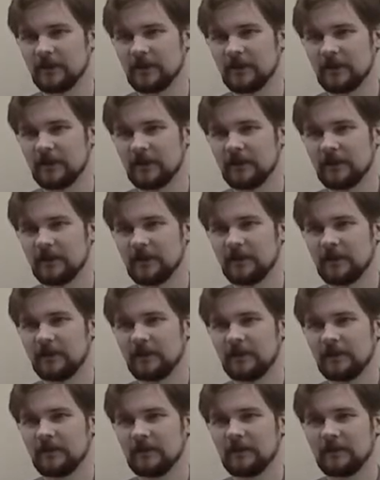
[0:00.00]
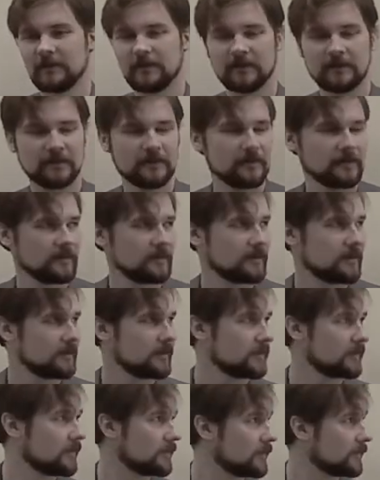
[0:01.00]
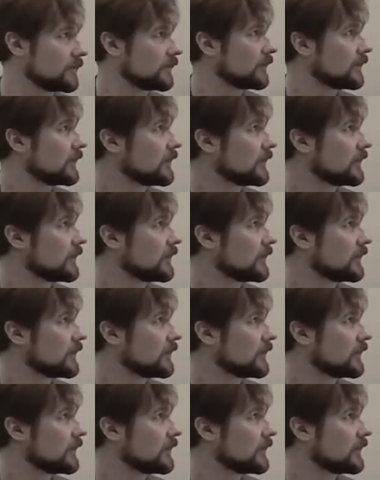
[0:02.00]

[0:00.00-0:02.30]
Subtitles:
(no one is talking)